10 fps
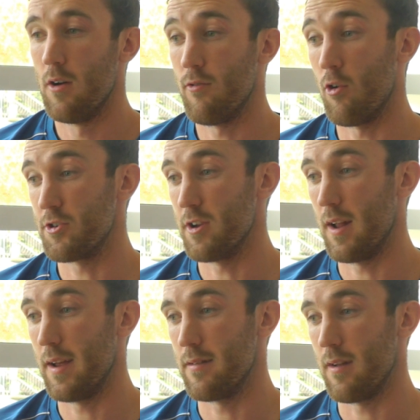
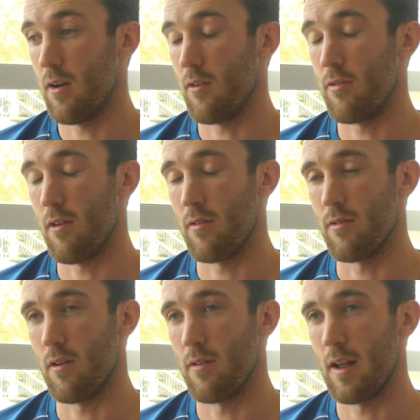fortunately, on
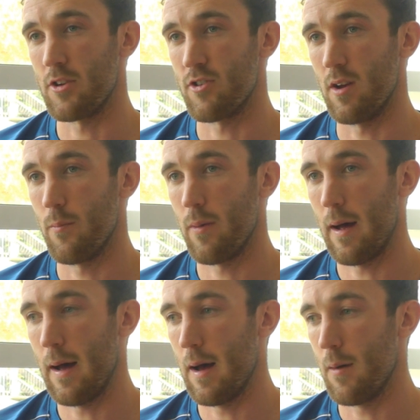the last trip,
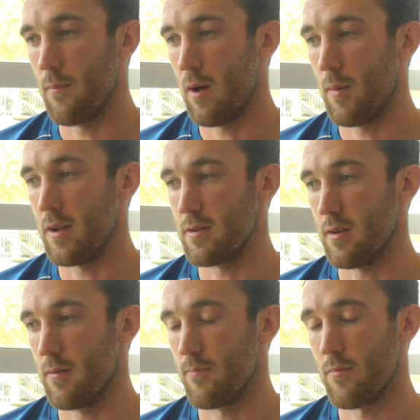I managed
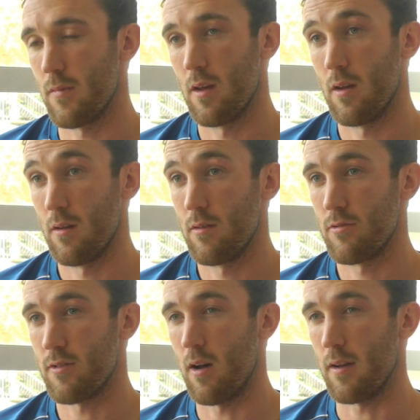to
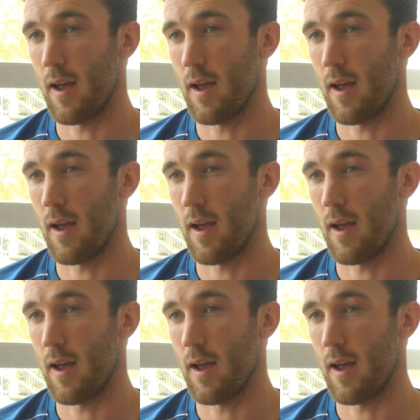start the